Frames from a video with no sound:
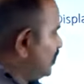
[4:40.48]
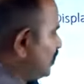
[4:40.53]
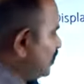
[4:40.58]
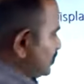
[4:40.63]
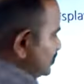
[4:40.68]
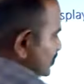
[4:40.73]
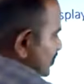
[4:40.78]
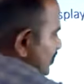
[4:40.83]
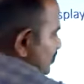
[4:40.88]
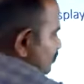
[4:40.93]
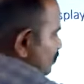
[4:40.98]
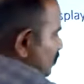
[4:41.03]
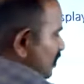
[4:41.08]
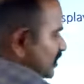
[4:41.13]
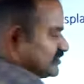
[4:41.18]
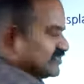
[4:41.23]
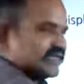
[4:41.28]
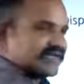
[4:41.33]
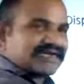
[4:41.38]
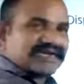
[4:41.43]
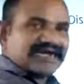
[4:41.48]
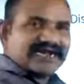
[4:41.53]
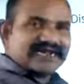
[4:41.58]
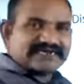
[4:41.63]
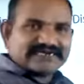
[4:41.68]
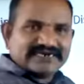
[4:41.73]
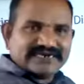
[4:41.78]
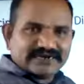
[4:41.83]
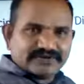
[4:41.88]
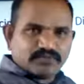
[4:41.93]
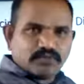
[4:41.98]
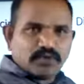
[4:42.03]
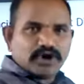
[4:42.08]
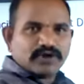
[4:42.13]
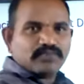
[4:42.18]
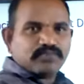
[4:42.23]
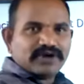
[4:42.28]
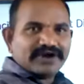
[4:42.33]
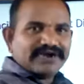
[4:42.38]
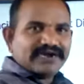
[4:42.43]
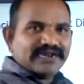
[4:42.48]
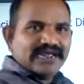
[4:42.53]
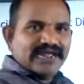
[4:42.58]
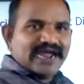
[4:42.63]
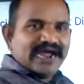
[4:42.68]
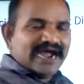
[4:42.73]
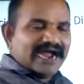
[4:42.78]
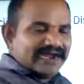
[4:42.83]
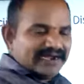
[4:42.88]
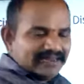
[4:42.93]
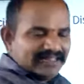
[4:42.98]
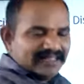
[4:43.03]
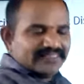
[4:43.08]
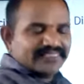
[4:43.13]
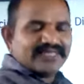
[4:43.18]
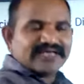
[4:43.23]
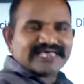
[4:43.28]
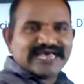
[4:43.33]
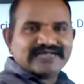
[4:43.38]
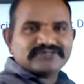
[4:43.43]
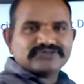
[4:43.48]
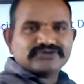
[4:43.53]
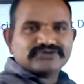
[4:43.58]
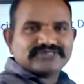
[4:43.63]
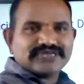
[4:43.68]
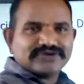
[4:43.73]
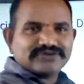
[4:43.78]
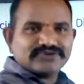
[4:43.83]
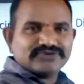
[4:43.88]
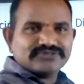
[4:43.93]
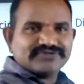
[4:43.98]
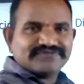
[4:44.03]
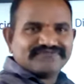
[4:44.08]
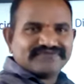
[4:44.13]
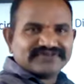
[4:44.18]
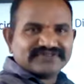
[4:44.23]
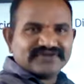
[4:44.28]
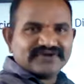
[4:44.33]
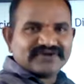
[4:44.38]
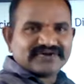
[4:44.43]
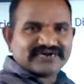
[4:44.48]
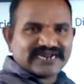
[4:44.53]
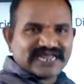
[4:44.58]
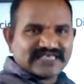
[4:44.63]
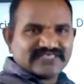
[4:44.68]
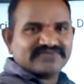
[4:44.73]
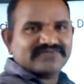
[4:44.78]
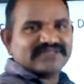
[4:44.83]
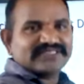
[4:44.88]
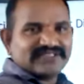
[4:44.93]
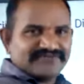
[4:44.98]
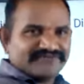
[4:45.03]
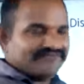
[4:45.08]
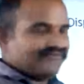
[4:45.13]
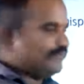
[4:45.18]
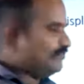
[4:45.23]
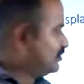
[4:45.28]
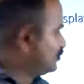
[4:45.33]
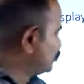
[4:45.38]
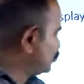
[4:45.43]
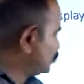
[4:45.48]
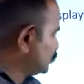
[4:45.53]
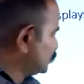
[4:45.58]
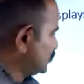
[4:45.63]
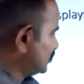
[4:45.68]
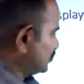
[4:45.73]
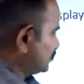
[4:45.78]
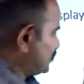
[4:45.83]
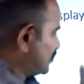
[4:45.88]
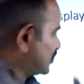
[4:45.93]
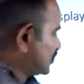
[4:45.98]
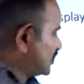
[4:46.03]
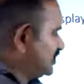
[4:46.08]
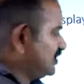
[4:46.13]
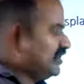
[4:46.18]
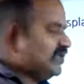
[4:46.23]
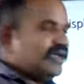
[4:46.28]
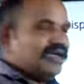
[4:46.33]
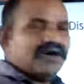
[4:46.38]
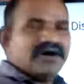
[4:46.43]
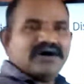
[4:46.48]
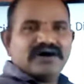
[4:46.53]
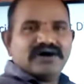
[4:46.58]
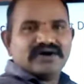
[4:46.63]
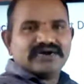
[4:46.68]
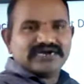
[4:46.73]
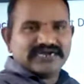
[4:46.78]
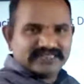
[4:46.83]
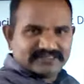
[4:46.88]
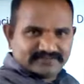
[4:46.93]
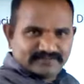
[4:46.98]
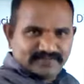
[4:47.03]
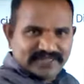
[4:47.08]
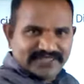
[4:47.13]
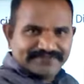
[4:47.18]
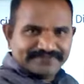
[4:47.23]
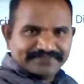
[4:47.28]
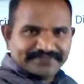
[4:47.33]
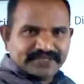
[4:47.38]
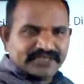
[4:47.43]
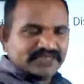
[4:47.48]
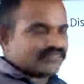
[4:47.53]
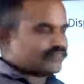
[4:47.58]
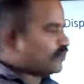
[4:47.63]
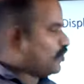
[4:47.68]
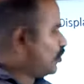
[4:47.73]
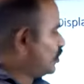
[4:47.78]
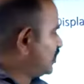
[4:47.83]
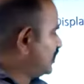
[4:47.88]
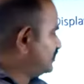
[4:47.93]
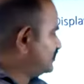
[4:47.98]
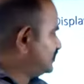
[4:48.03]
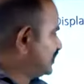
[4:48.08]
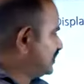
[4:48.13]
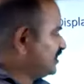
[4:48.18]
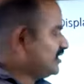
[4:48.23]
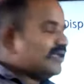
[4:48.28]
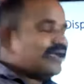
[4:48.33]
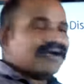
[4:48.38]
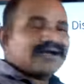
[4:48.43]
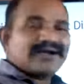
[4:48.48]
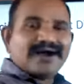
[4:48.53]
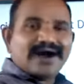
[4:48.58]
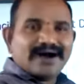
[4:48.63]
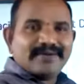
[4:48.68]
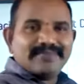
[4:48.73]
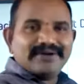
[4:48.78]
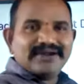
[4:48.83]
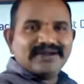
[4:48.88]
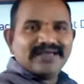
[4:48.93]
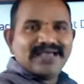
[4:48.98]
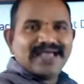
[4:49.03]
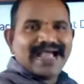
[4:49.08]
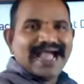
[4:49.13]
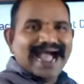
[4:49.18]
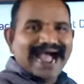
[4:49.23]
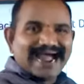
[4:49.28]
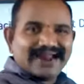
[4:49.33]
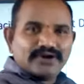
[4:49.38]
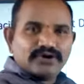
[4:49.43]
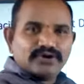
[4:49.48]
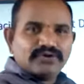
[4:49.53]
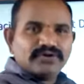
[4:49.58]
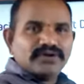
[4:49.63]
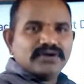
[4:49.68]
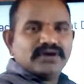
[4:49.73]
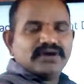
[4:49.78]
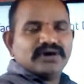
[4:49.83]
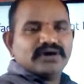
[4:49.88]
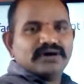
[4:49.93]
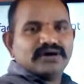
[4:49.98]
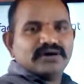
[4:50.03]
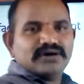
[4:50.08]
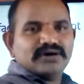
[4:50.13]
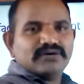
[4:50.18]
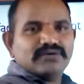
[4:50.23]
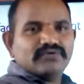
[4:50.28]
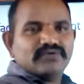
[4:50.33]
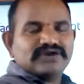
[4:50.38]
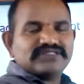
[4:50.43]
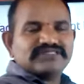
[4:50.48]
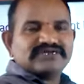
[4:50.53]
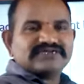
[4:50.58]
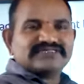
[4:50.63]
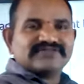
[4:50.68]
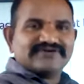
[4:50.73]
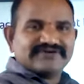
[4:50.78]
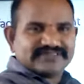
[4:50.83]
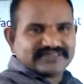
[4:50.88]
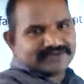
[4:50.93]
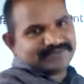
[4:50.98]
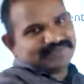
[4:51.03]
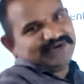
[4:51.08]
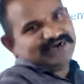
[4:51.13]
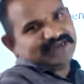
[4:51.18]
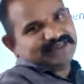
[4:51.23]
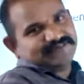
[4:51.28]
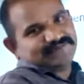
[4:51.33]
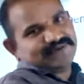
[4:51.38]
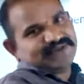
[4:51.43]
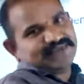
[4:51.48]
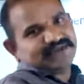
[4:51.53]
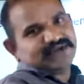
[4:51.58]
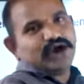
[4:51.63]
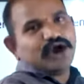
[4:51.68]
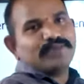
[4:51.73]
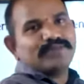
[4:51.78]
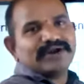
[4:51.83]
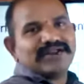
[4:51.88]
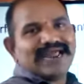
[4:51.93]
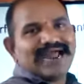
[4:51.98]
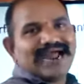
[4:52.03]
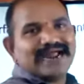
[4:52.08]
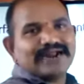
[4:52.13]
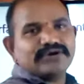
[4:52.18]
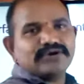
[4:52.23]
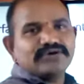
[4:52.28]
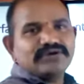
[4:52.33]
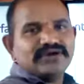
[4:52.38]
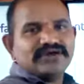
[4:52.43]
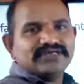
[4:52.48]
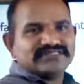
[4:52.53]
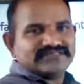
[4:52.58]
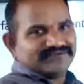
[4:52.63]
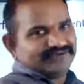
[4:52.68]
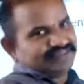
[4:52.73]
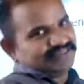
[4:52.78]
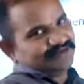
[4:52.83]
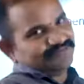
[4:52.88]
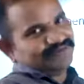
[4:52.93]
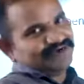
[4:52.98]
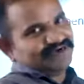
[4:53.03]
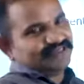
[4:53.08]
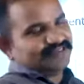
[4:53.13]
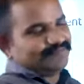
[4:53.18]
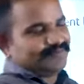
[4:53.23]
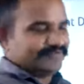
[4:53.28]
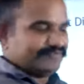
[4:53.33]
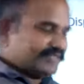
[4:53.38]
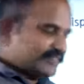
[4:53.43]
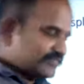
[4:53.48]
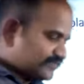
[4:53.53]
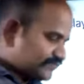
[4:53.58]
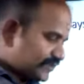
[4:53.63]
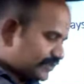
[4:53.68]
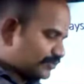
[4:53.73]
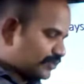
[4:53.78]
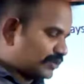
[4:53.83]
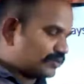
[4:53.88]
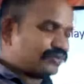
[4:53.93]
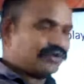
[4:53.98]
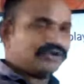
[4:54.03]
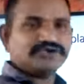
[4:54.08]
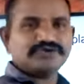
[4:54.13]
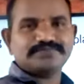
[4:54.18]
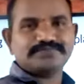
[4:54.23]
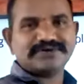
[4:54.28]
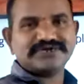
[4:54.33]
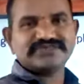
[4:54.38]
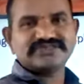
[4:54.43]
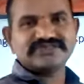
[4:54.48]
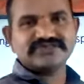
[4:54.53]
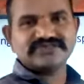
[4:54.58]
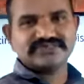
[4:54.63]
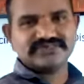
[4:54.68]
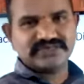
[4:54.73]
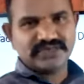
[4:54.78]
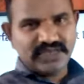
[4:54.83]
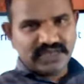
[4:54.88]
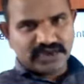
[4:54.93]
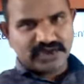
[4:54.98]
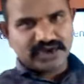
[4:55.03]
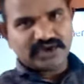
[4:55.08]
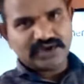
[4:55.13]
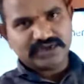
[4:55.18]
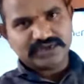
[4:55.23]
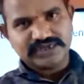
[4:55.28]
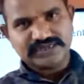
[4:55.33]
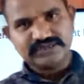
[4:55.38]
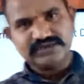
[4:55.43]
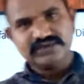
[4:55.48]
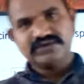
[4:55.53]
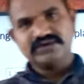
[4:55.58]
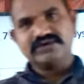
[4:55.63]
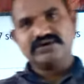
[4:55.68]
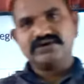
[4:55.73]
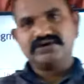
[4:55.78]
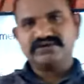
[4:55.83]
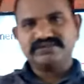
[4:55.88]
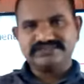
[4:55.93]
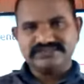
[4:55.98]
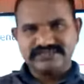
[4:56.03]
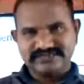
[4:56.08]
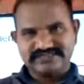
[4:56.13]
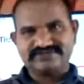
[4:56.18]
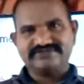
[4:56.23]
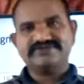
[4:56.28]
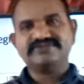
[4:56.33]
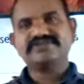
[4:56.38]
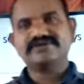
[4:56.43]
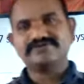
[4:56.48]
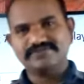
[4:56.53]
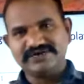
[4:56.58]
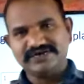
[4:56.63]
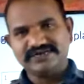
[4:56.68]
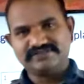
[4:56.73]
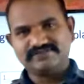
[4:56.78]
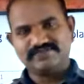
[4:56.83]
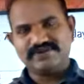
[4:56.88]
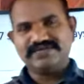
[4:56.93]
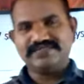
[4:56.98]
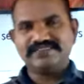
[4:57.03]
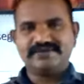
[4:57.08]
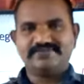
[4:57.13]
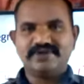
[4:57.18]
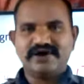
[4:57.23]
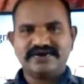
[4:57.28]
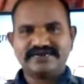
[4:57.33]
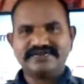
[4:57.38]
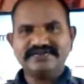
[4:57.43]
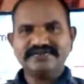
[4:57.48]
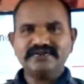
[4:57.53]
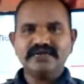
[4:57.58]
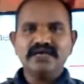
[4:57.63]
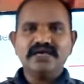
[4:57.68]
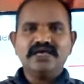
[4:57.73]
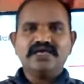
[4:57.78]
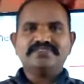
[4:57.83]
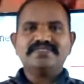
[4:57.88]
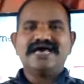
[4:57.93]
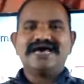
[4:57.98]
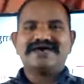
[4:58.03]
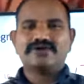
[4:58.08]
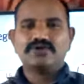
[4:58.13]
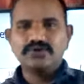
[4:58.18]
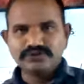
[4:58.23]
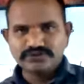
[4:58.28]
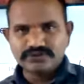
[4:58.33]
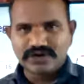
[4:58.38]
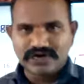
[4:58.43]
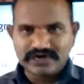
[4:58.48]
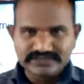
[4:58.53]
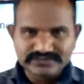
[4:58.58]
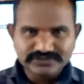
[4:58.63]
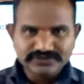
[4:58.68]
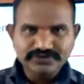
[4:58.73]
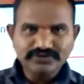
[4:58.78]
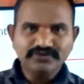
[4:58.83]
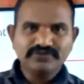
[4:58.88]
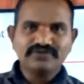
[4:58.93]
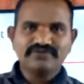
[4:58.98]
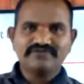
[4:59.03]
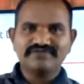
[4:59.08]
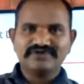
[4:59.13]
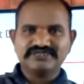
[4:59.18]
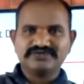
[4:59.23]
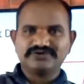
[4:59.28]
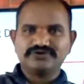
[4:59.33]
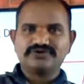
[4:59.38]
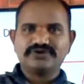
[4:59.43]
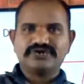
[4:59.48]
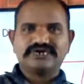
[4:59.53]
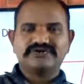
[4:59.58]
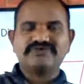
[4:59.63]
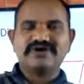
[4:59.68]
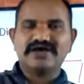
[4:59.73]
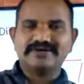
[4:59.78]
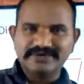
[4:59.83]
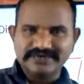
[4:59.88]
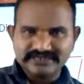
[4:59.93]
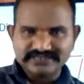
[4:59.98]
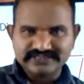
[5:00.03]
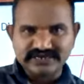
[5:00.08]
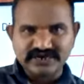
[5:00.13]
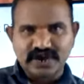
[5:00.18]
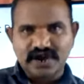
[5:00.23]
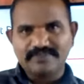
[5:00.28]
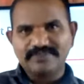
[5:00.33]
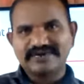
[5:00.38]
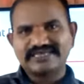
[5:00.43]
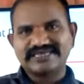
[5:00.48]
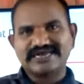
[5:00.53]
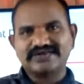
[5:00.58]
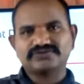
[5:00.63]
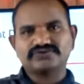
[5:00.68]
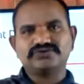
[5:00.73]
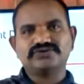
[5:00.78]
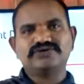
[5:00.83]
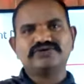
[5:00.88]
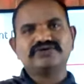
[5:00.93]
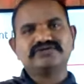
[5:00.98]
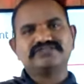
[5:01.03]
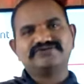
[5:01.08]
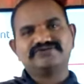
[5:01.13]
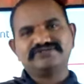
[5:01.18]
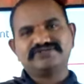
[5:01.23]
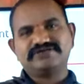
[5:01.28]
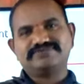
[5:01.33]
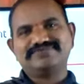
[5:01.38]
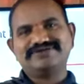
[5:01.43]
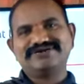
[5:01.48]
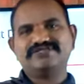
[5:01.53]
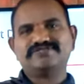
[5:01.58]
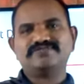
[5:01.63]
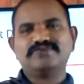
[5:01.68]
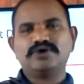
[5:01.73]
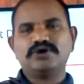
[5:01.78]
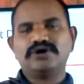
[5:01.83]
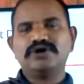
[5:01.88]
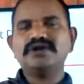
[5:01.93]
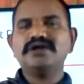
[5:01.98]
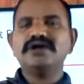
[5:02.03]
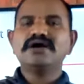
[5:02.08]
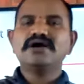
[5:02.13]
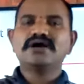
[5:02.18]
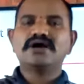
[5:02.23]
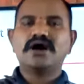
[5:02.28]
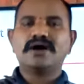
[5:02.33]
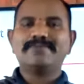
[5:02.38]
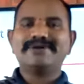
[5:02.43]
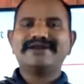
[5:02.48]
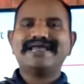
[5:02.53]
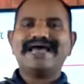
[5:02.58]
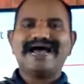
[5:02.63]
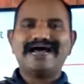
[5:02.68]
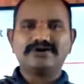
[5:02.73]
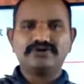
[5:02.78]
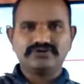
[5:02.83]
these bars are connected at one point, and the cathodes are used for the transferring the information to this particular display is called as a common anode 7-segment display. Common anode 7-segment display means when you are going to purchase the 7-segment display in the market, they are going to ask you whether your requirement is a common cathode 7-segment display or common anode